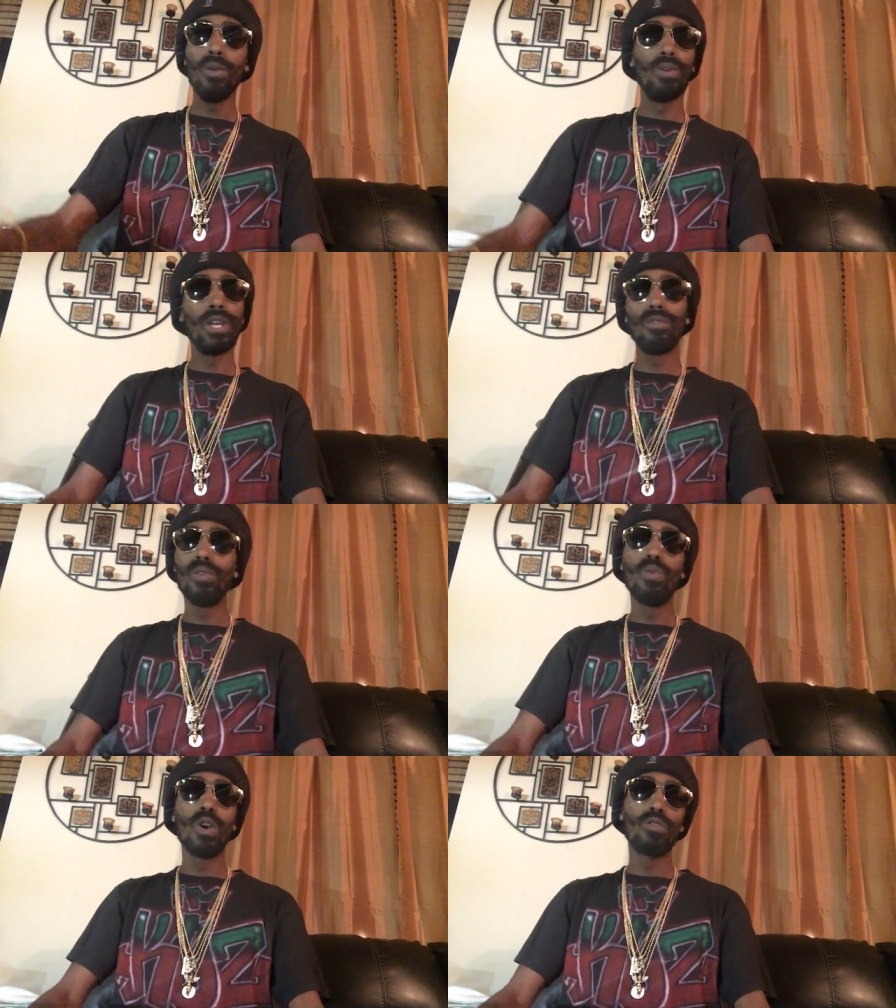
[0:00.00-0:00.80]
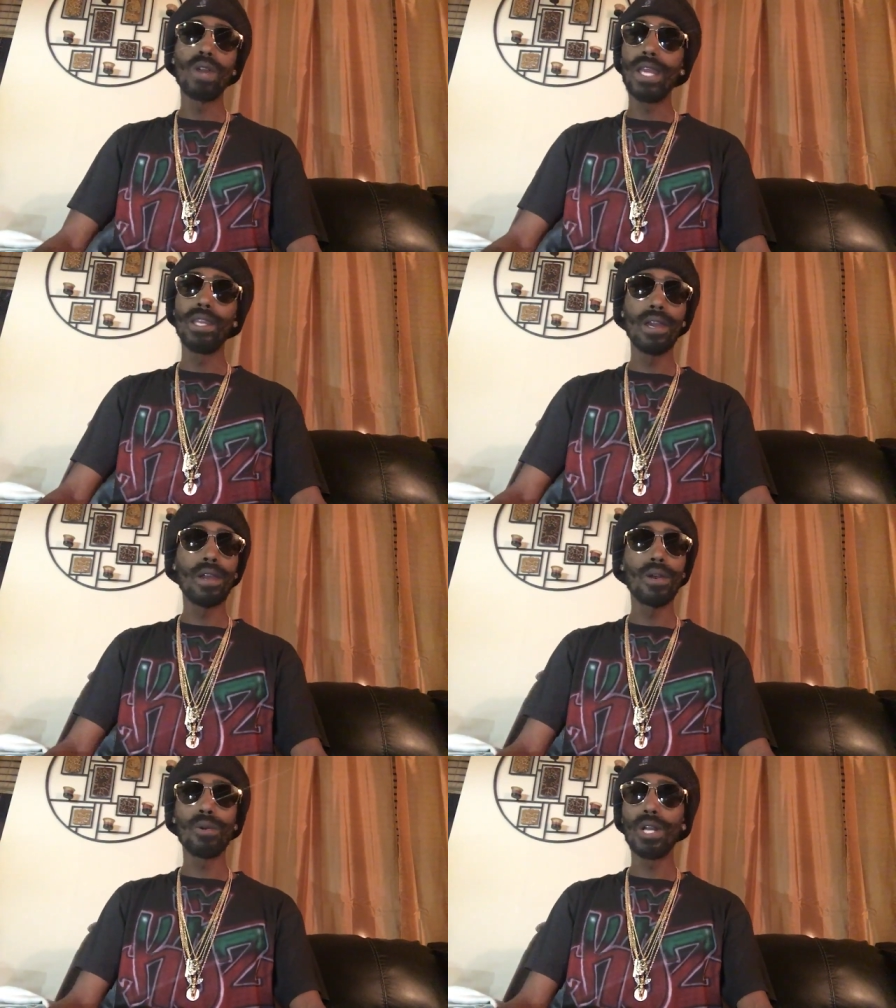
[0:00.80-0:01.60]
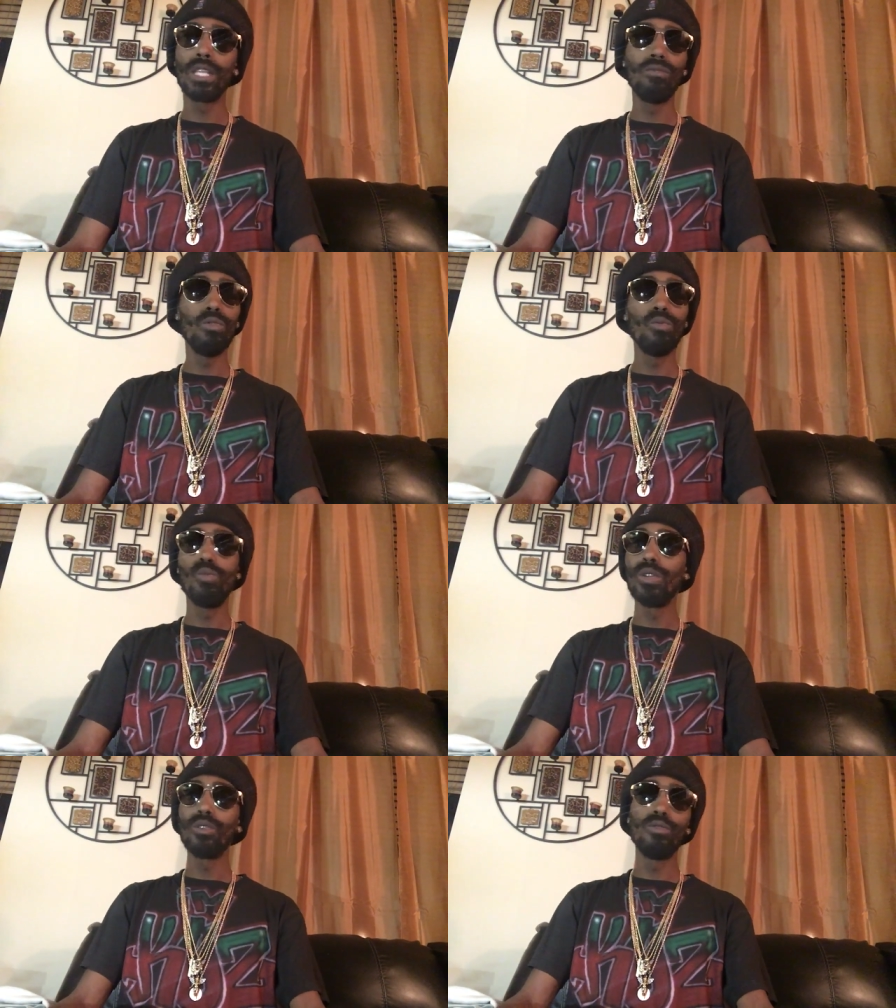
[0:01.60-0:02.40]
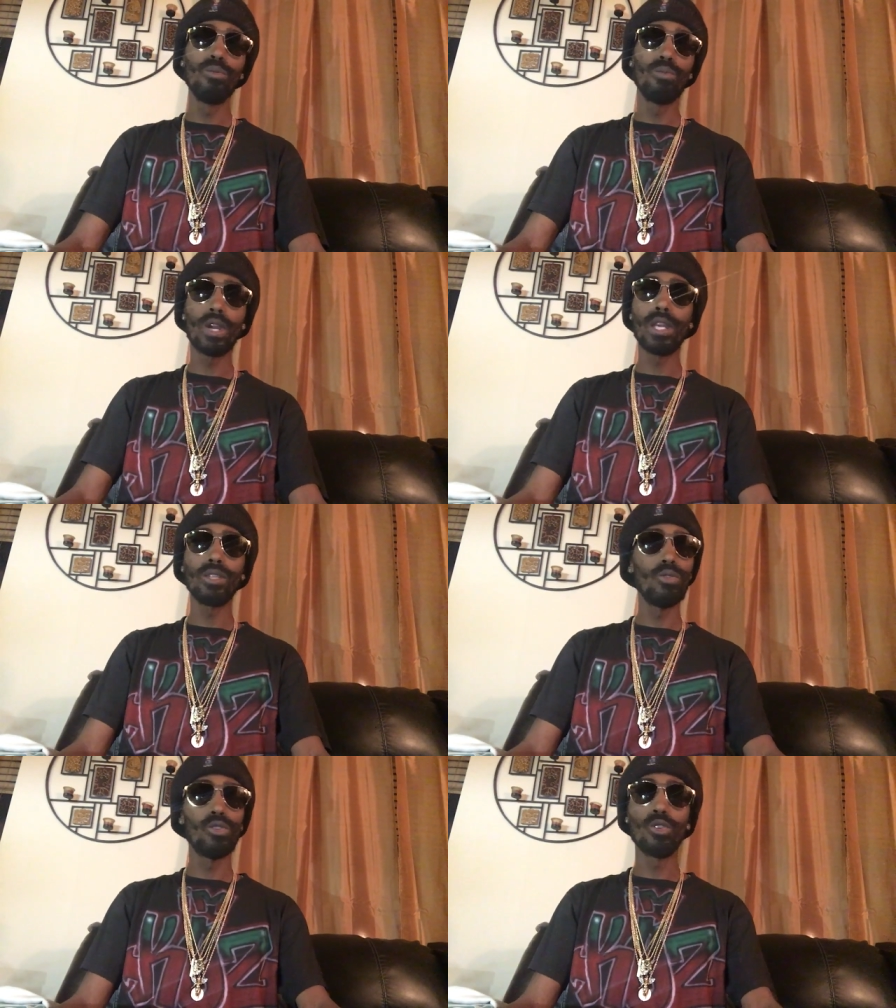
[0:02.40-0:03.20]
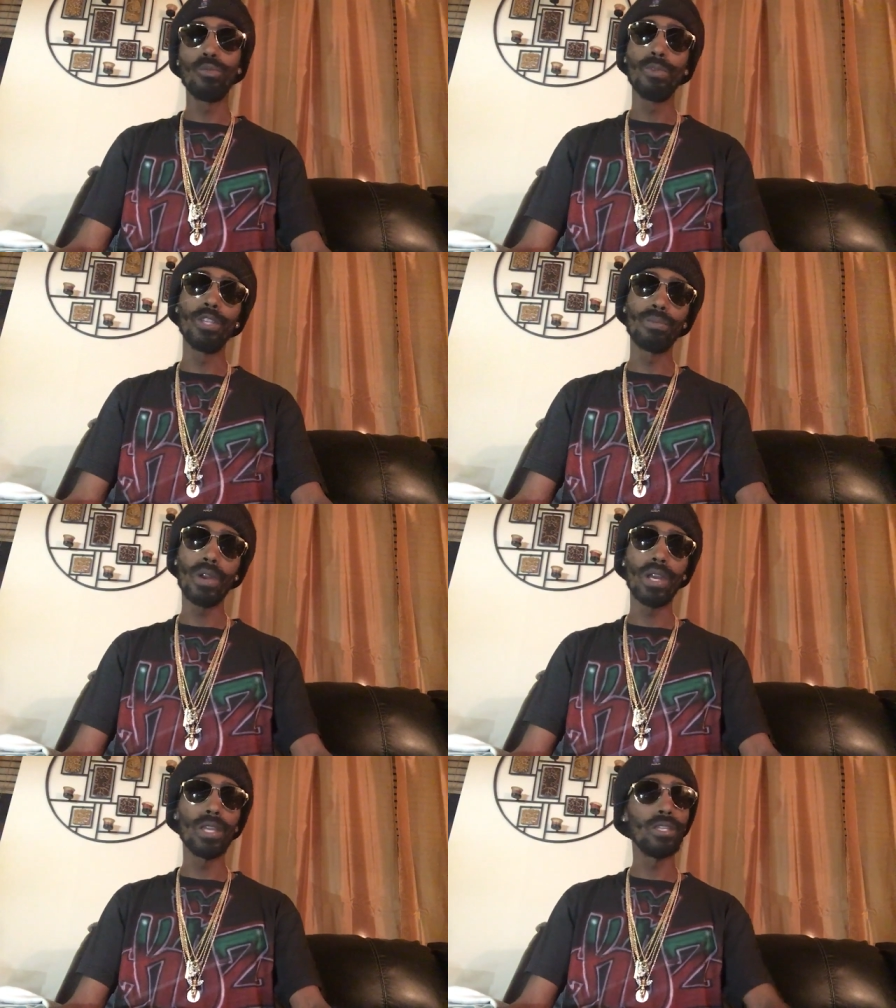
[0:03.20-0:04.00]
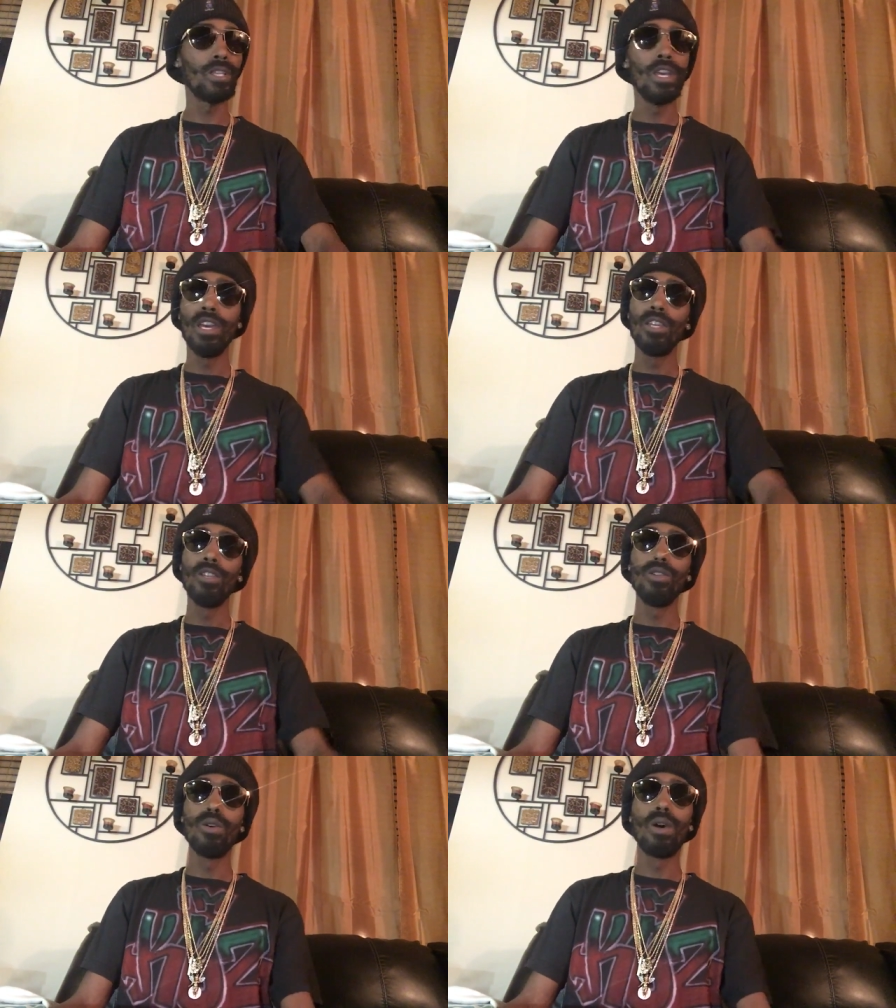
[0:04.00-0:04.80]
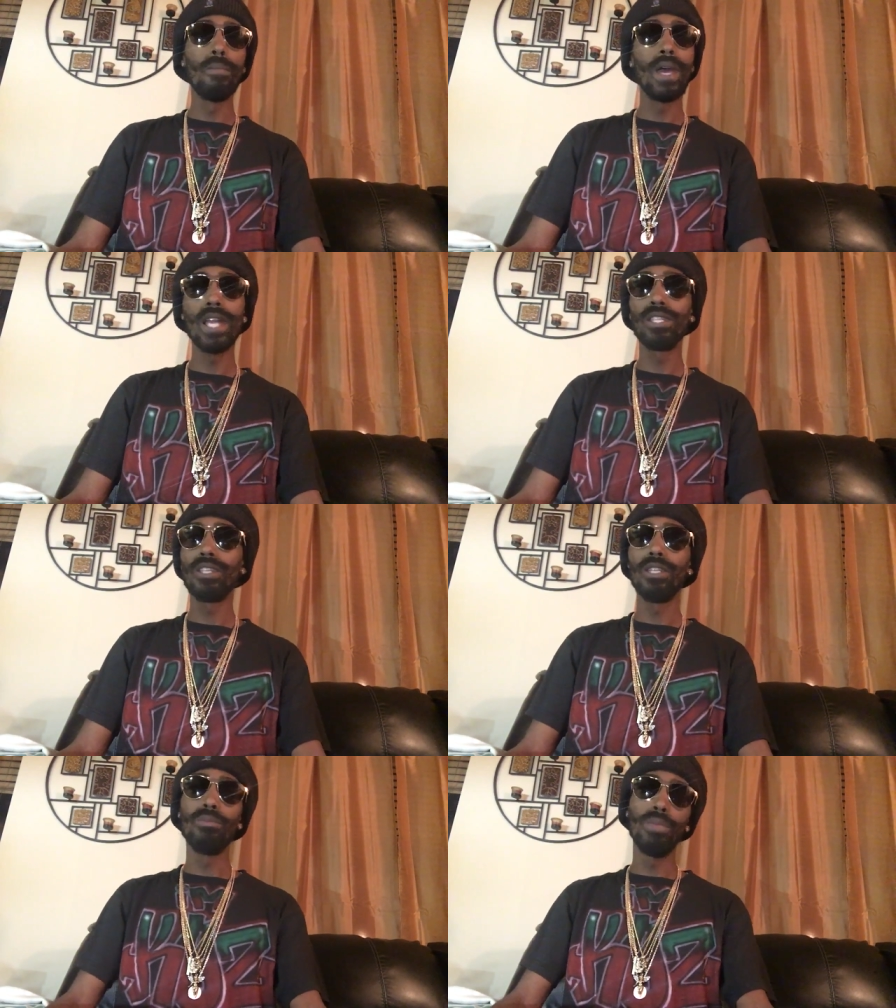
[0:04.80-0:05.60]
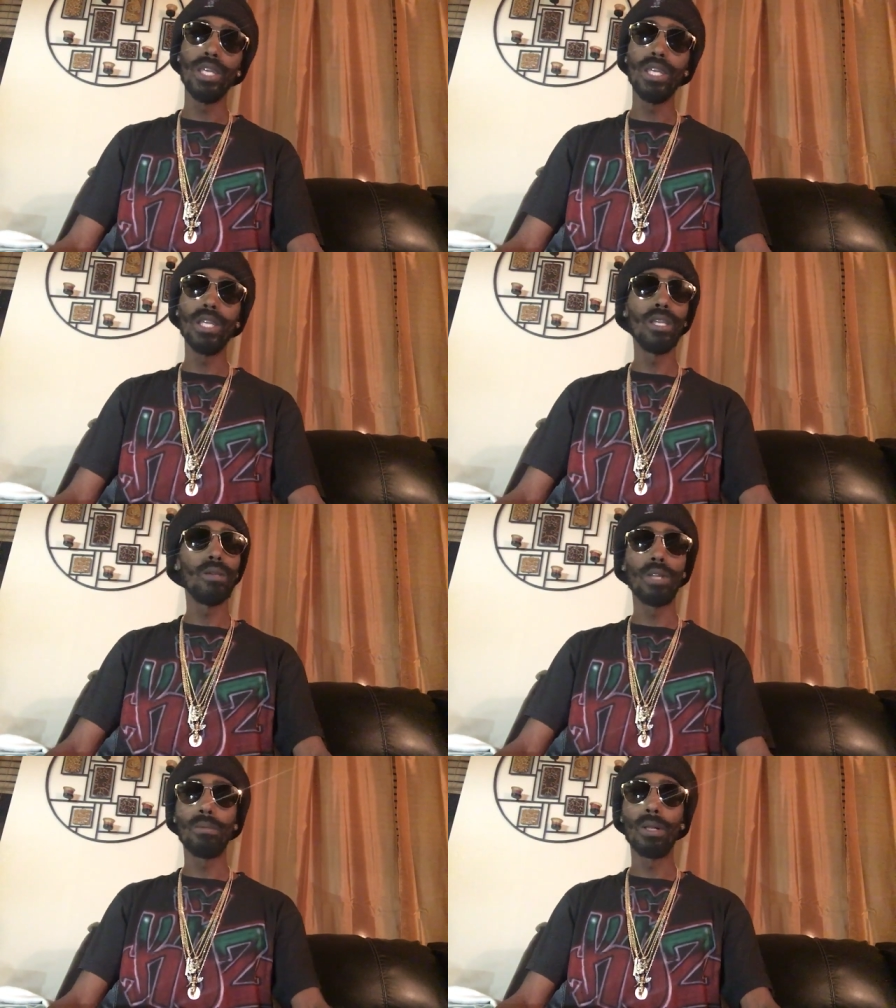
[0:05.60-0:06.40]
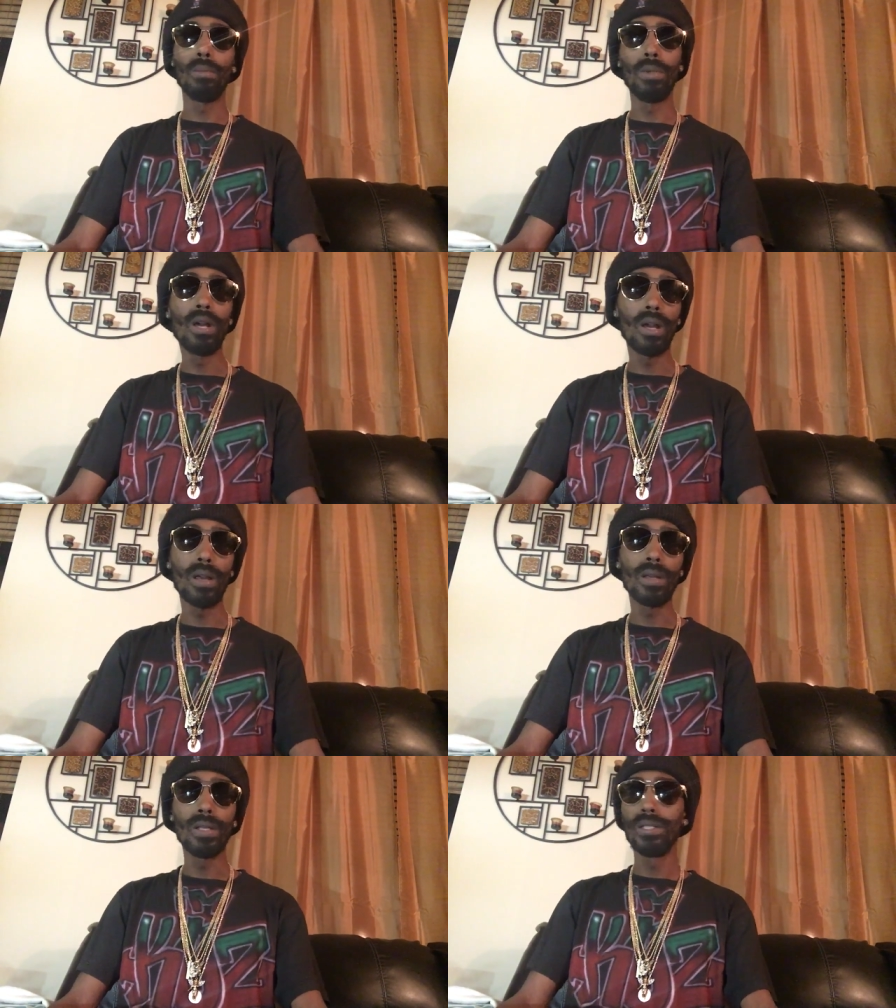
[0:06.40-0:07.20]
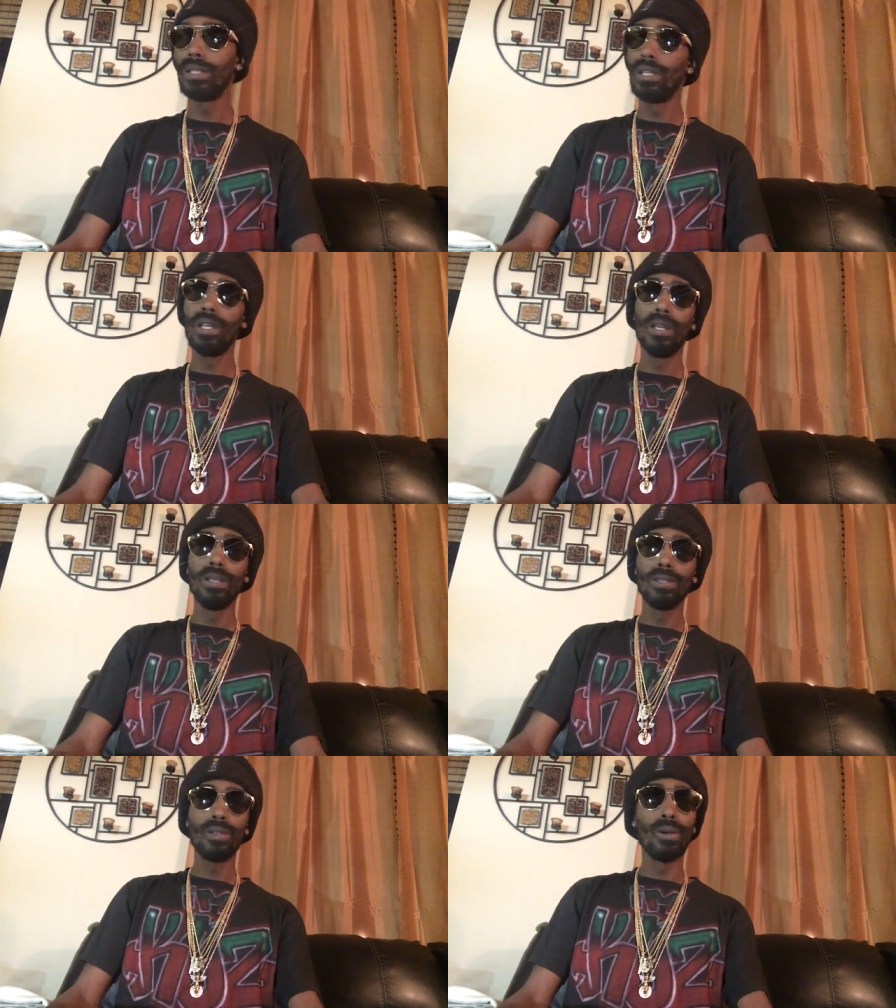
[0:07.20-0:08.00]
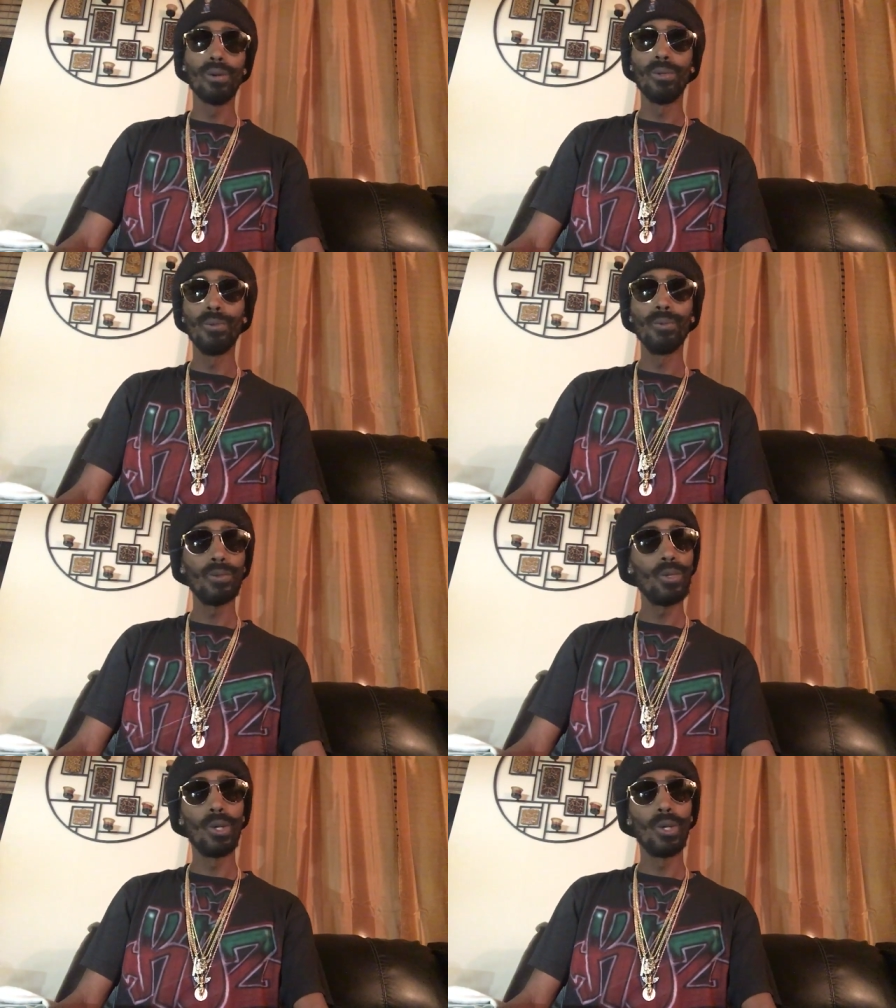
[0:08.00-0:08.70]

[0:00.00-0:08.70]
whatever you want right now, I give you wonderful price. You show me his price you know, I match it and beat it, blah, blah, blah. So, you